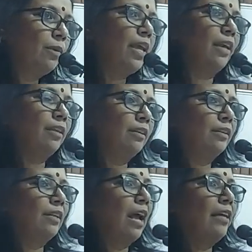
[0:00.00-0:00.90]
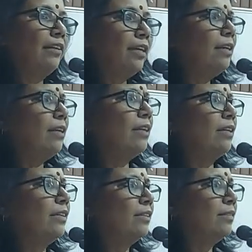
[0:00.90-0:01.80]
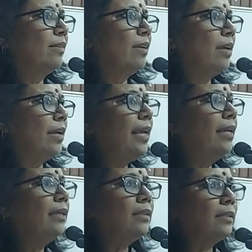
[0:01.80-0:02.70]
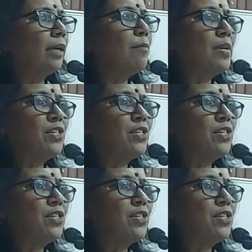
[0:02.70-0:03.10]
Okay, I think he is a